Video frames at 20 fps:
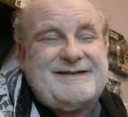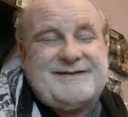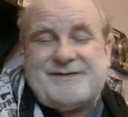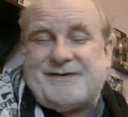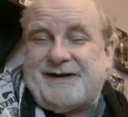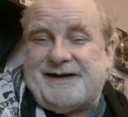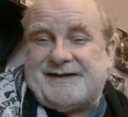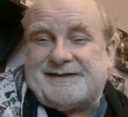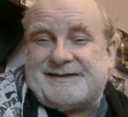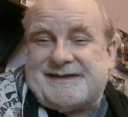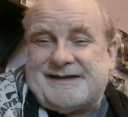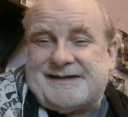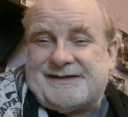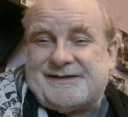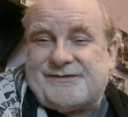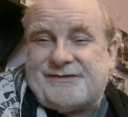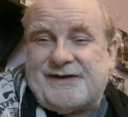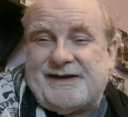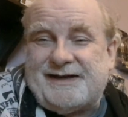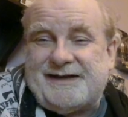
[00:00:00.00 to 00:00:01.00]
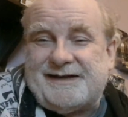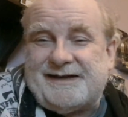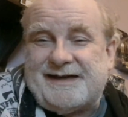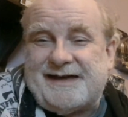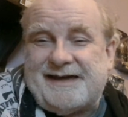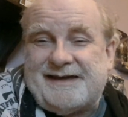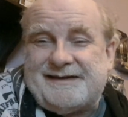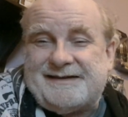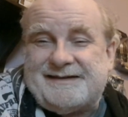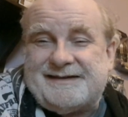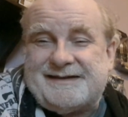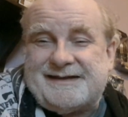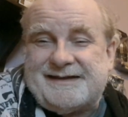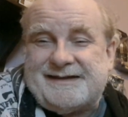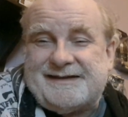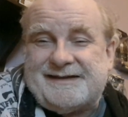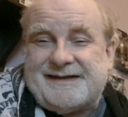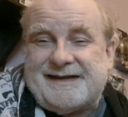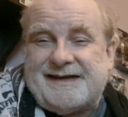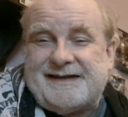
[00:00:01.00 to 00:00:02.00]
quite a satisfying
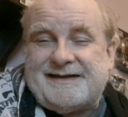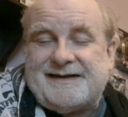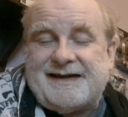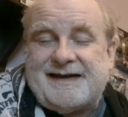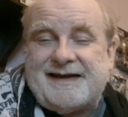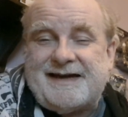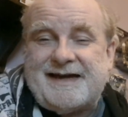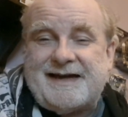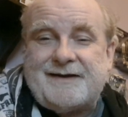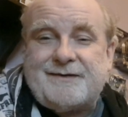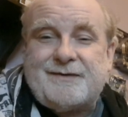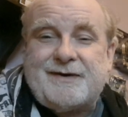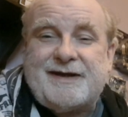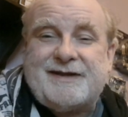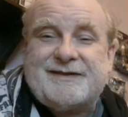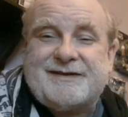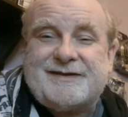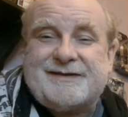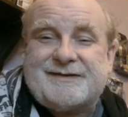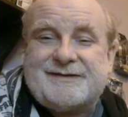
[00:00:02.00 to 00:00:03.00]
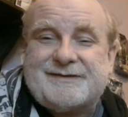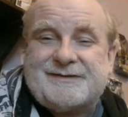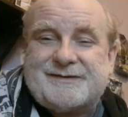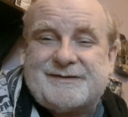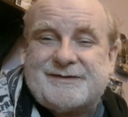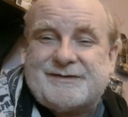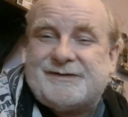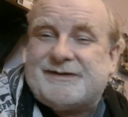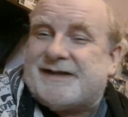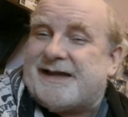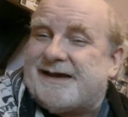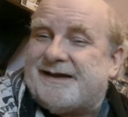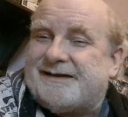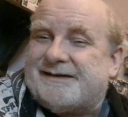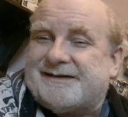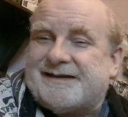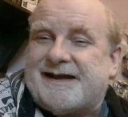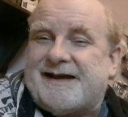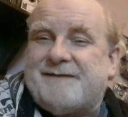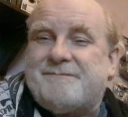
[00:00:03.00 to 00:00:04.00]
ending, and I rather
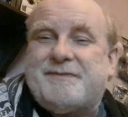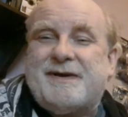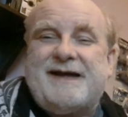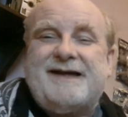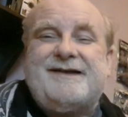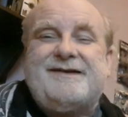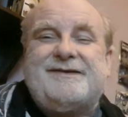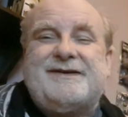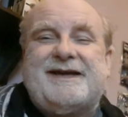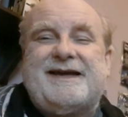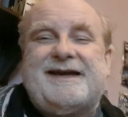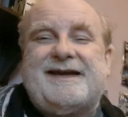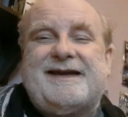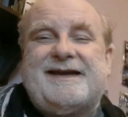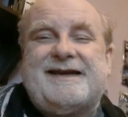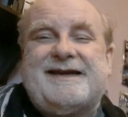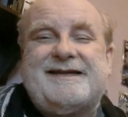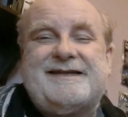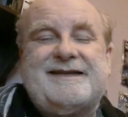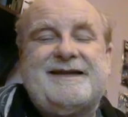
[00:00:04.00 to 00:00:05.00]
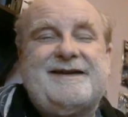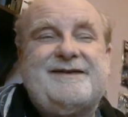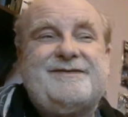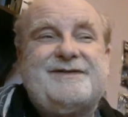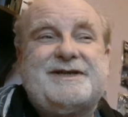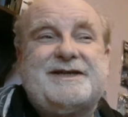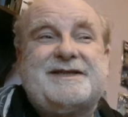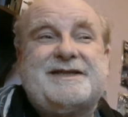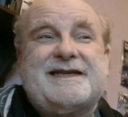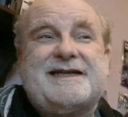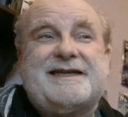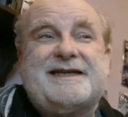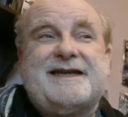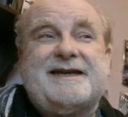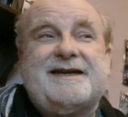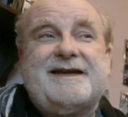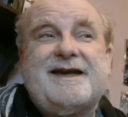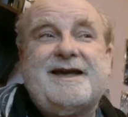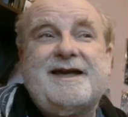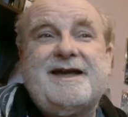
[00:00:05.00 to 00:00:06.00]
like that about it. It leaves you
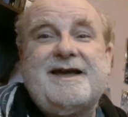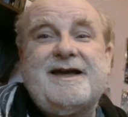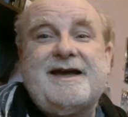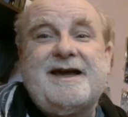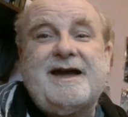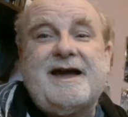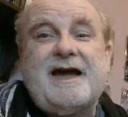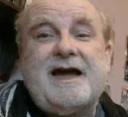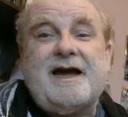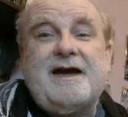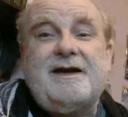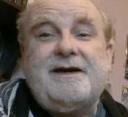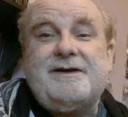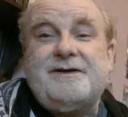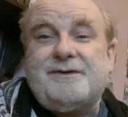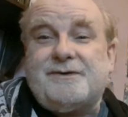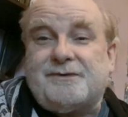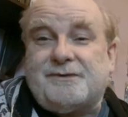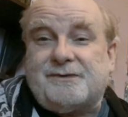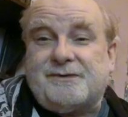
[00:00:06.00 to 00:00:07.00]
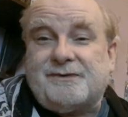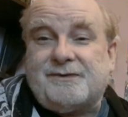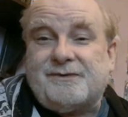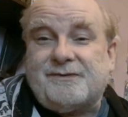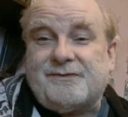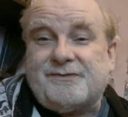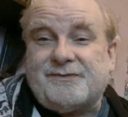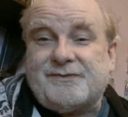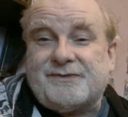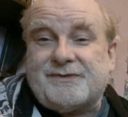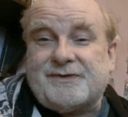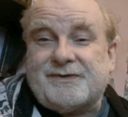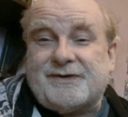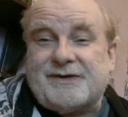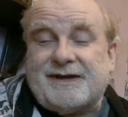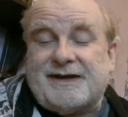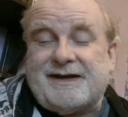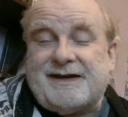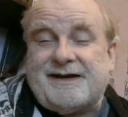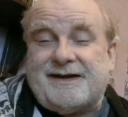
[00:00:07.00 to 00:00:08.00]
thinking, oh,
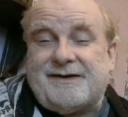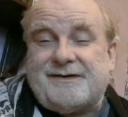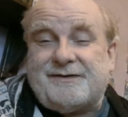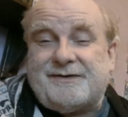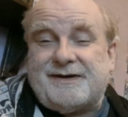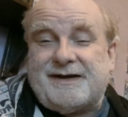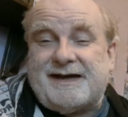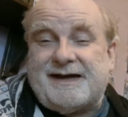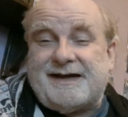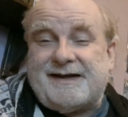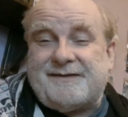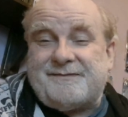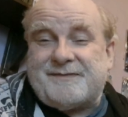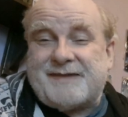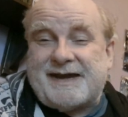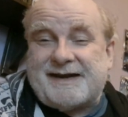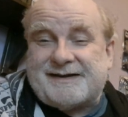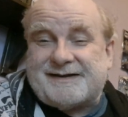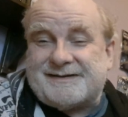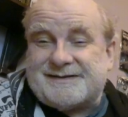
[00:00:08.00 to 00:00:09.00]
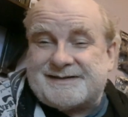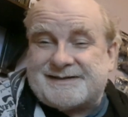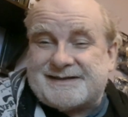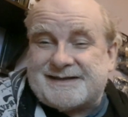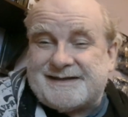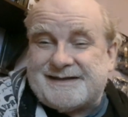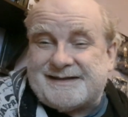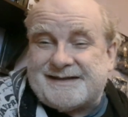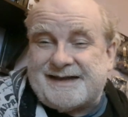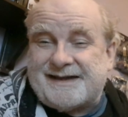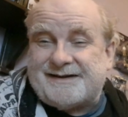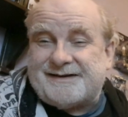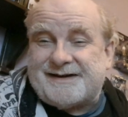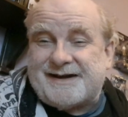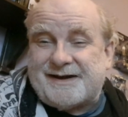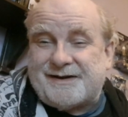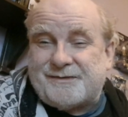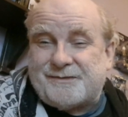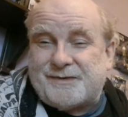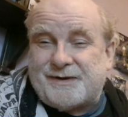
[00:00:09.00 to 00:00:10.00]
you know, I can see that
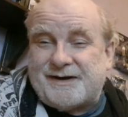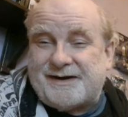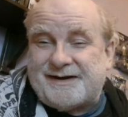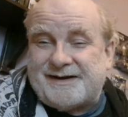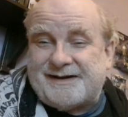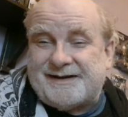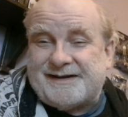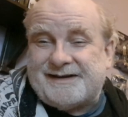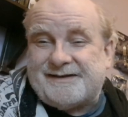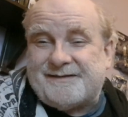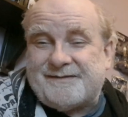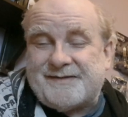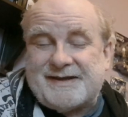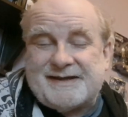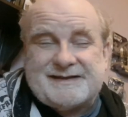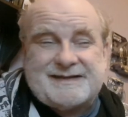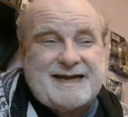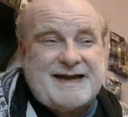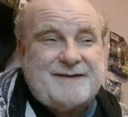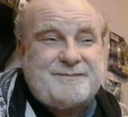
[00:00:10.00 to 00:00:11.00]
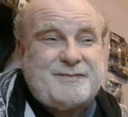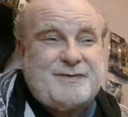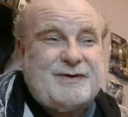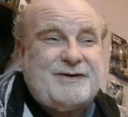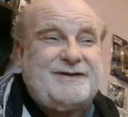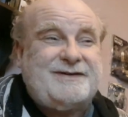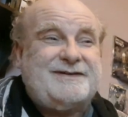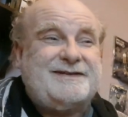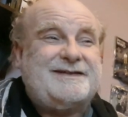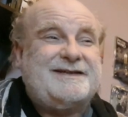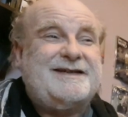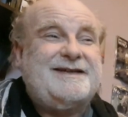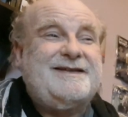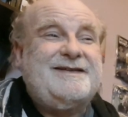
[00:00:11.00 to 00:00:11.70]
now, why it's happened.